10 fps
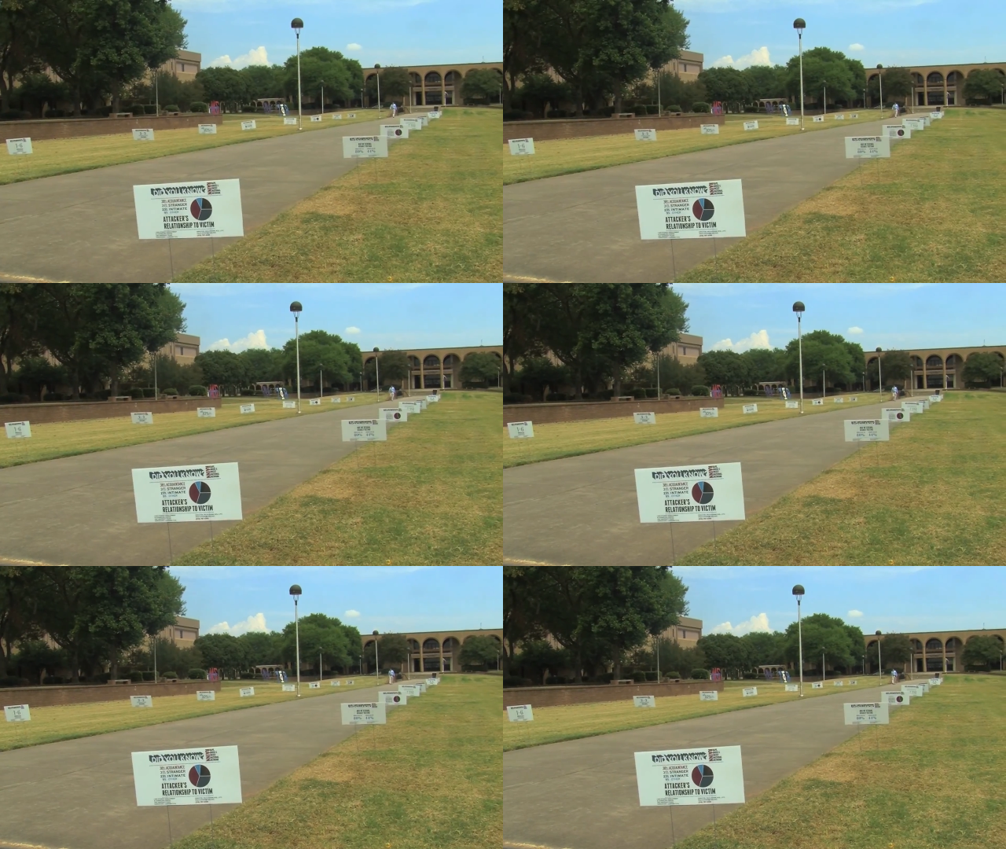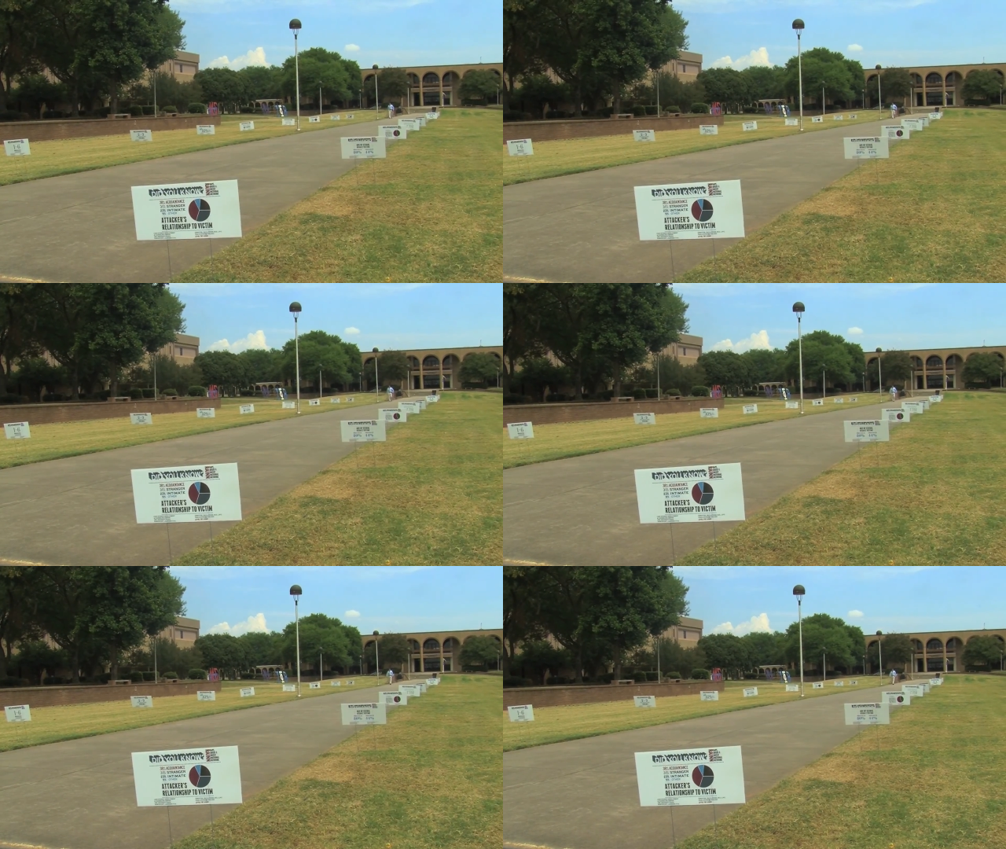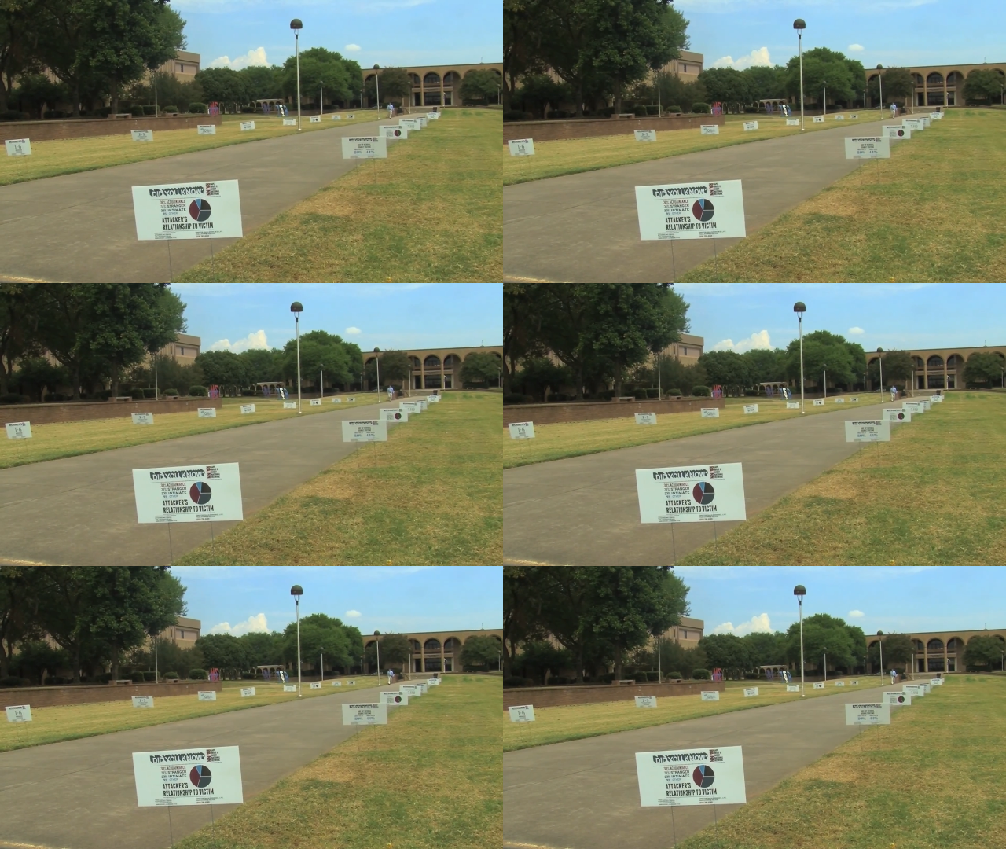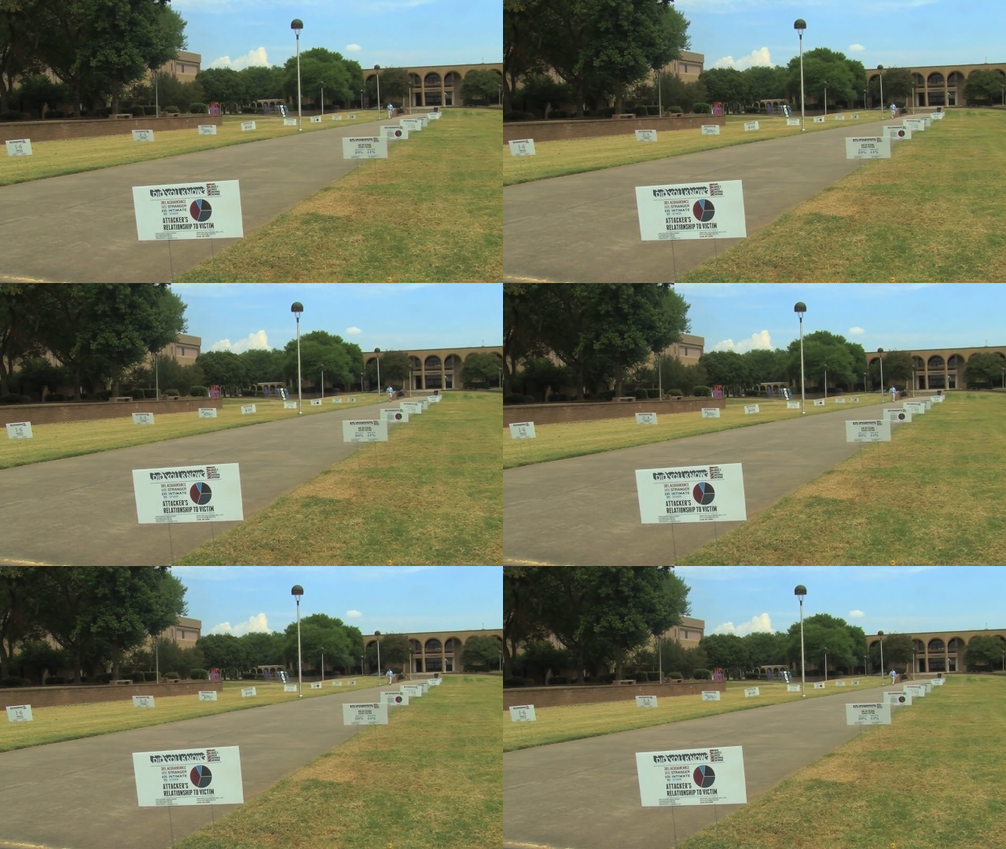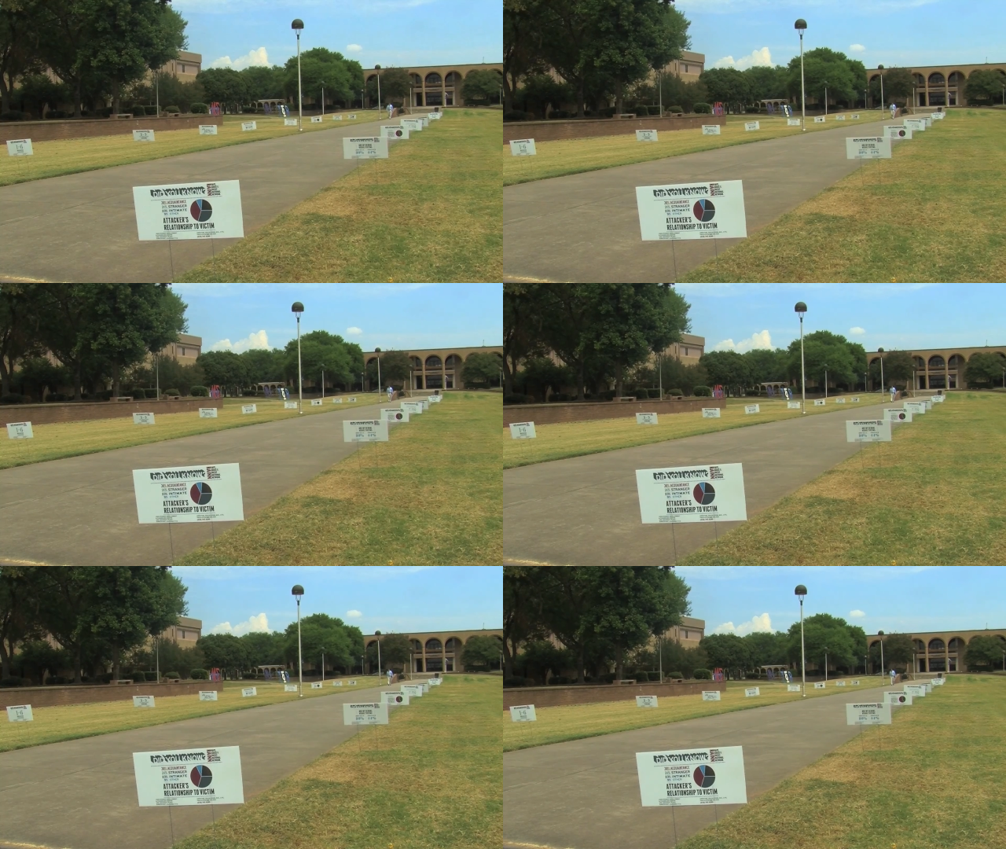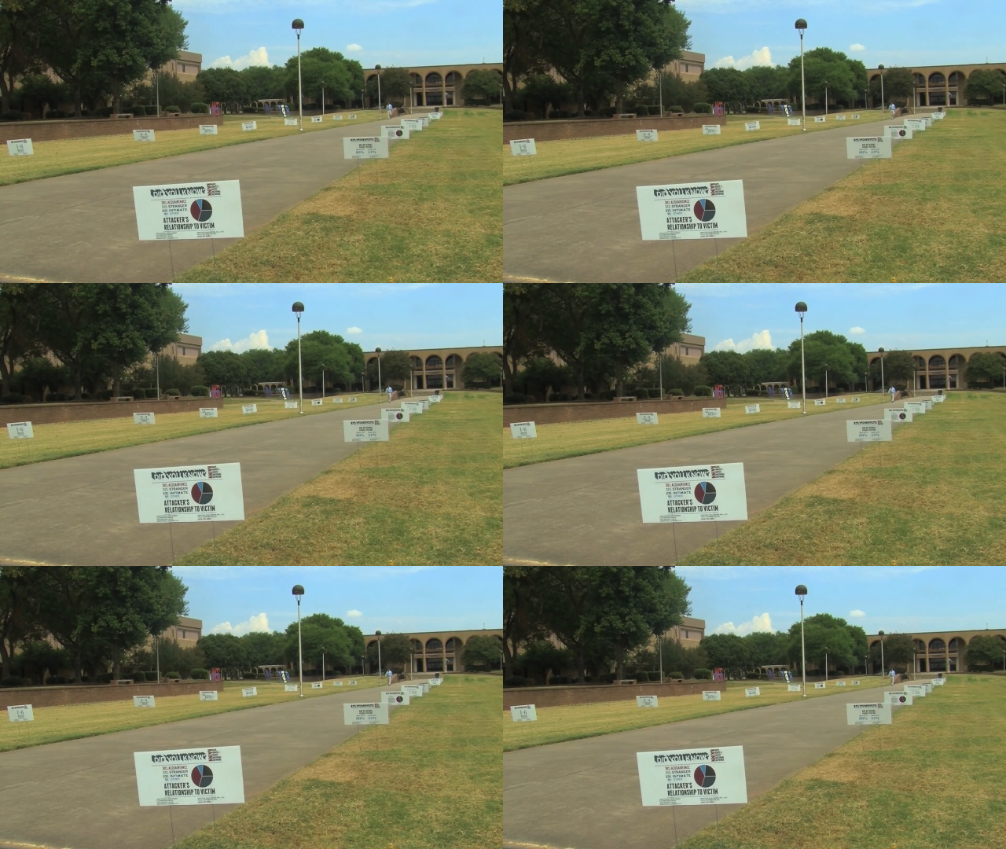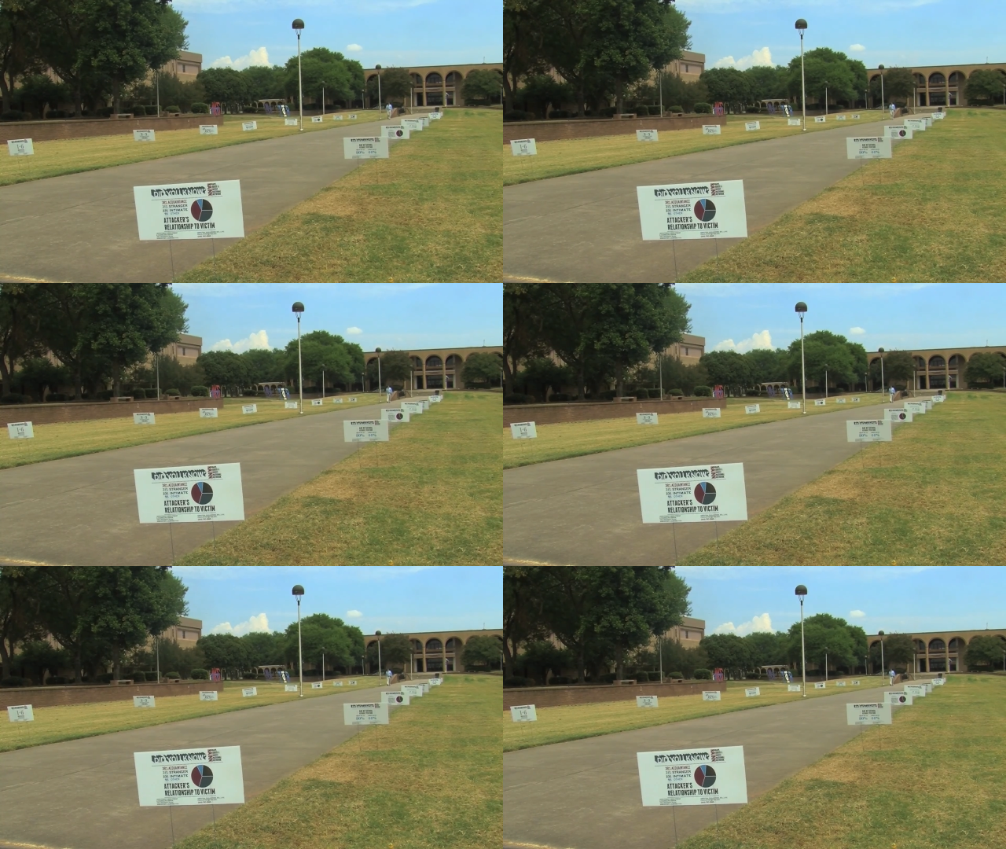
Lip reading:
Nobody's mouth can be seen.